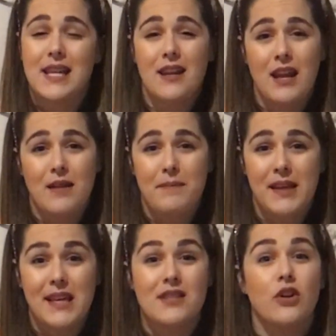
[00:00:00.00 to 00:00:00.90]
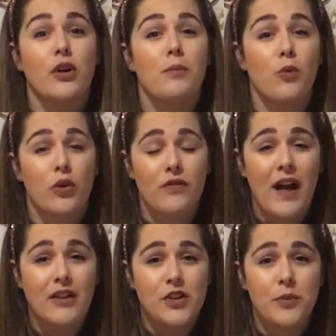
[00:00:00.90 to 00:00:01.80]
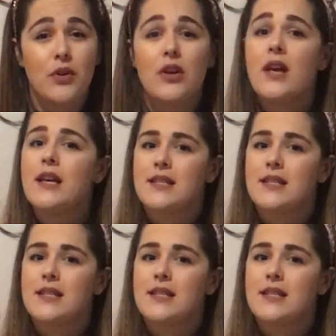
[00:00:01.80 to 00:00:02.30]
and Hidden Mickeys are more valuable